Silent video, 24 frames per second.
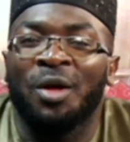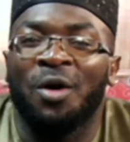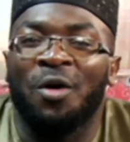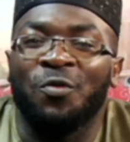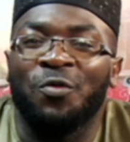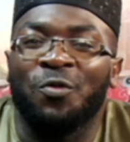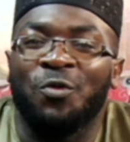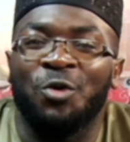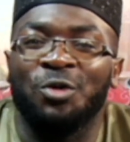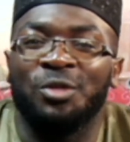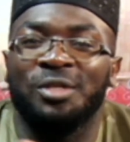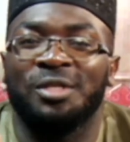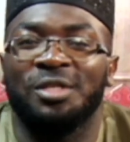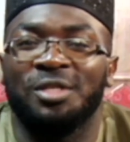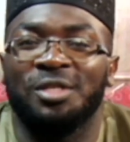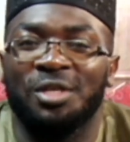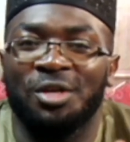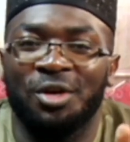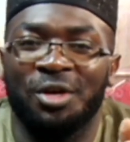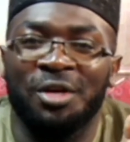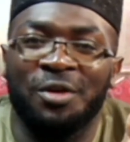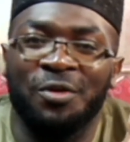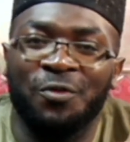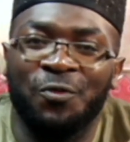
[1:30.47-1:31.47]
Of course,
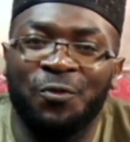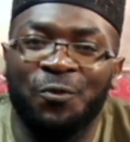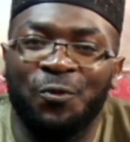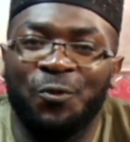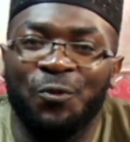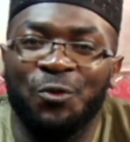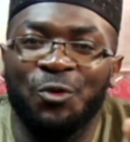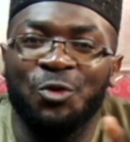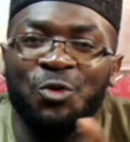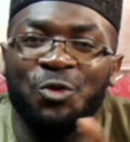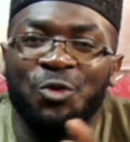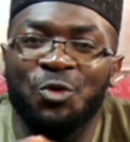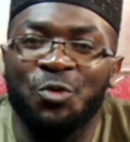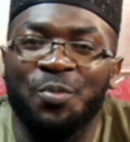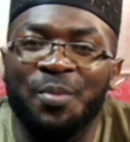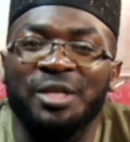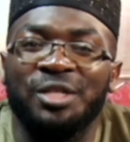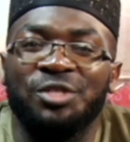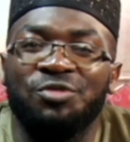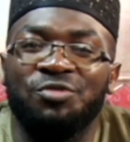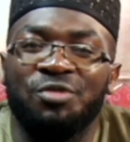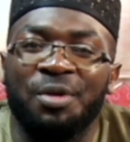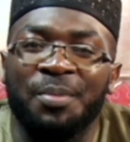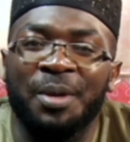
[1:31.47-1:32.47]
if you
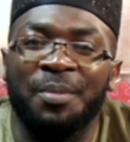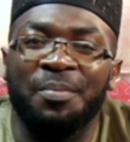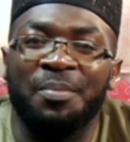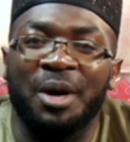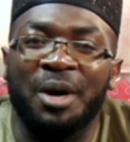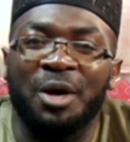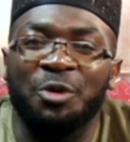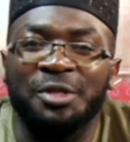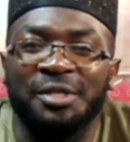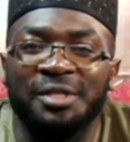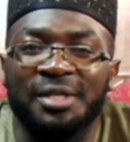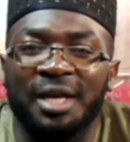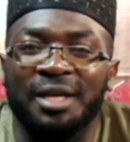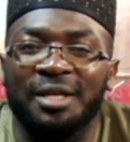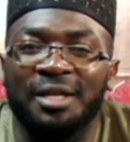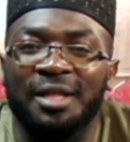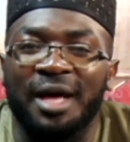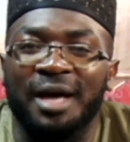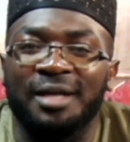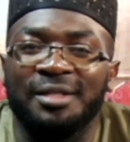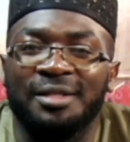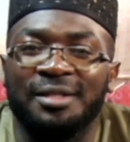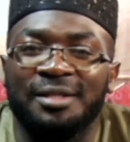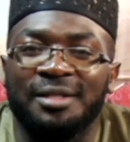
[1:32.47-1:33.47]
must remember, we said
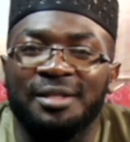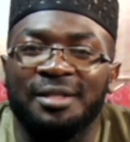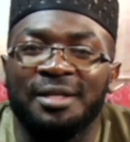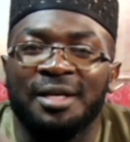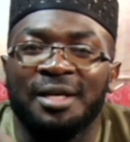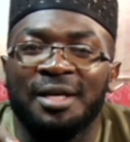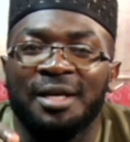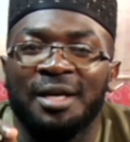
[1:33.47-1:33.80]
that